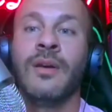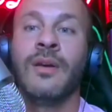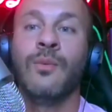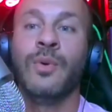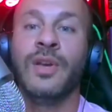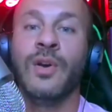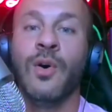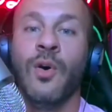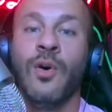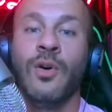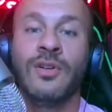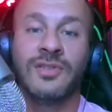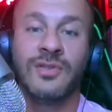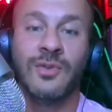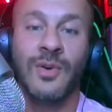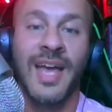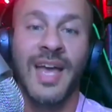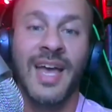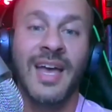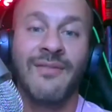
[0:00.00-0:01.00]
We also
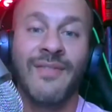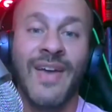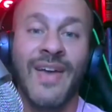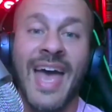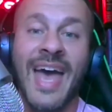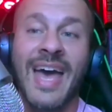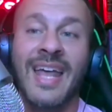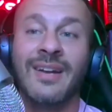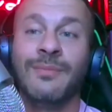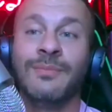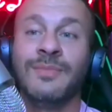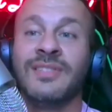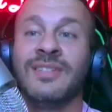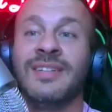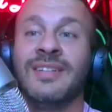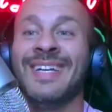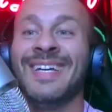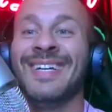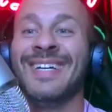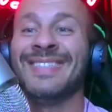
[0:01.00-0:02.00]
have Adam's
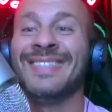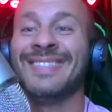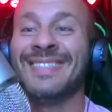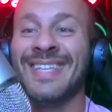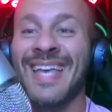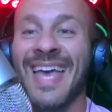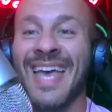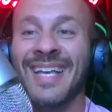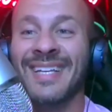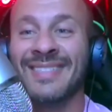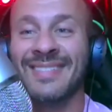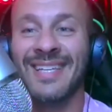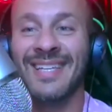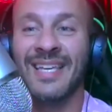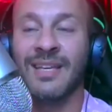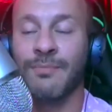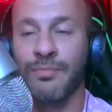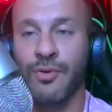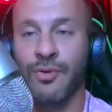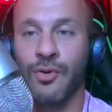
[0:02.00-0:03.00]

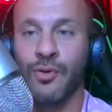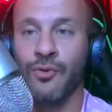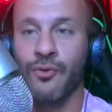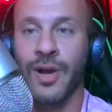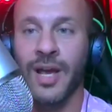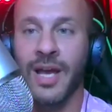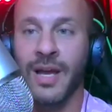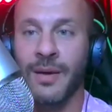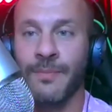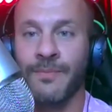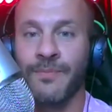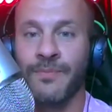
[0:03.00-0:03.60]
texting program